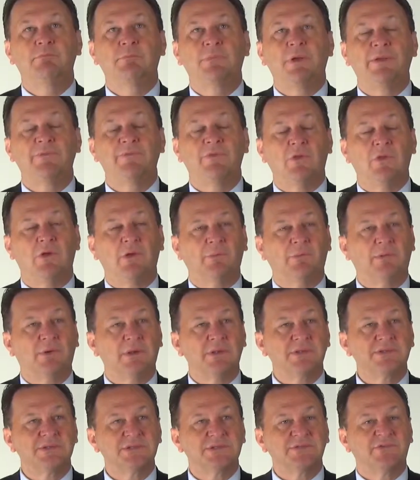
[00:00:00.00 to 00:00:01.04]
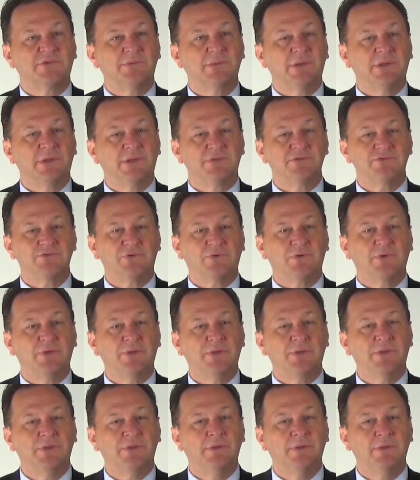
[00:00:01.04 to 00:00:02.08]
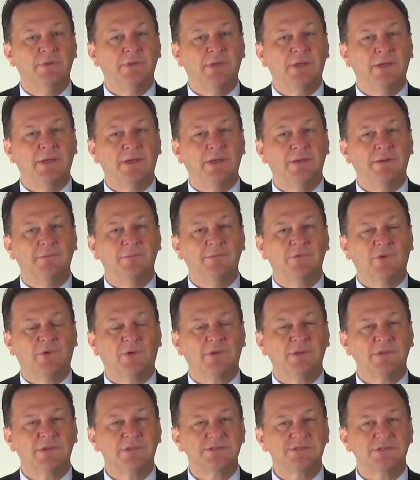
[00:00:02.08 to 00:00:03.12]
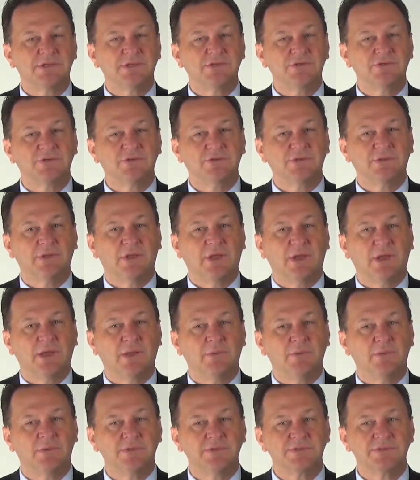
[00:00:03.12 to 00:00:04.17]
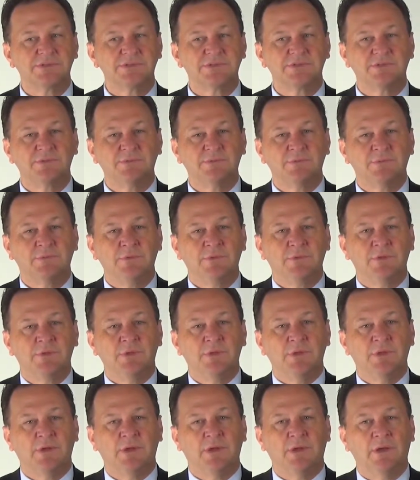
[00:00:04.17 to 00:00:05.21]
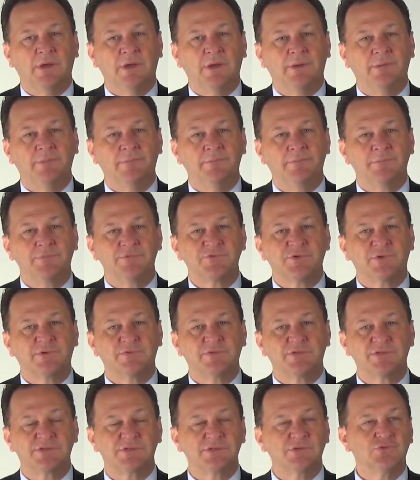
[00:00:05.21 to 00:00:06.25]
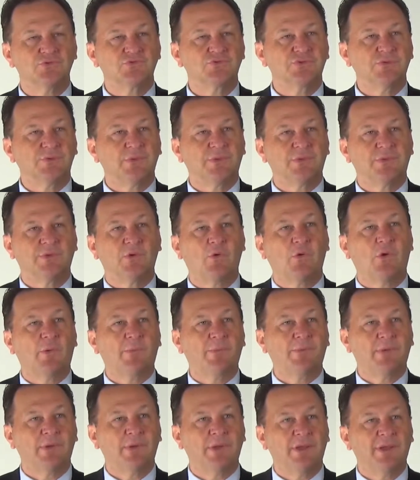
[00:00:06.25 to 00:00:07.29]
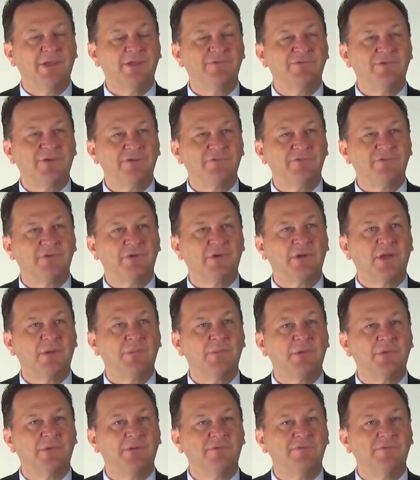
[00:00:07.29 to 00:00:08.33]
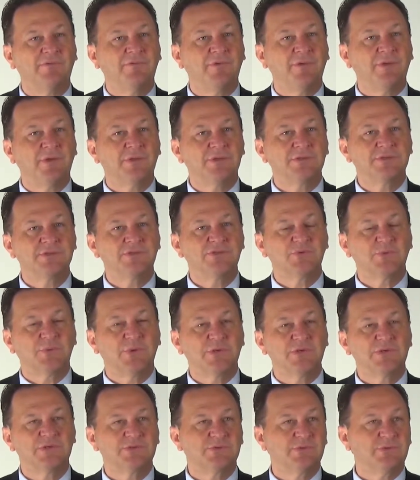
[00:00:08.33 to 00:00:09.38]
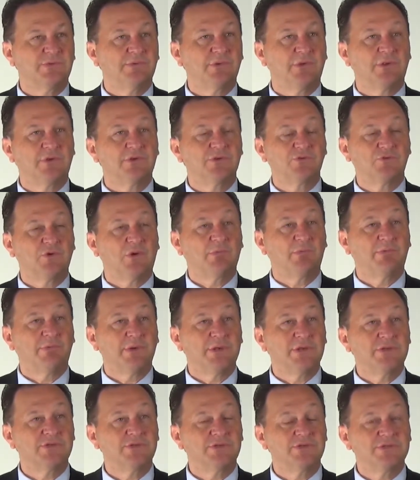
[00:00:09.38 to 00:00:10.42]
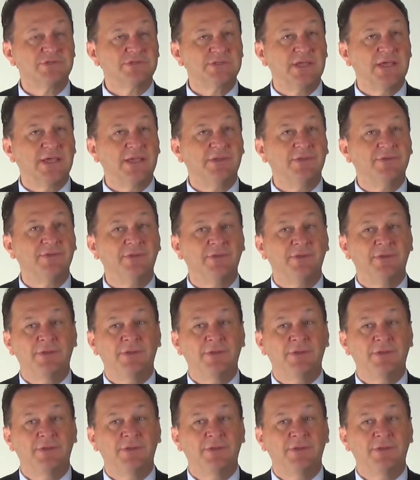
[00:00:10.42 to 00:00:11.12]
kind of a long process for me to join the organization. I was sort of disillusioned with the corporate life after a couple of situations with large corporations that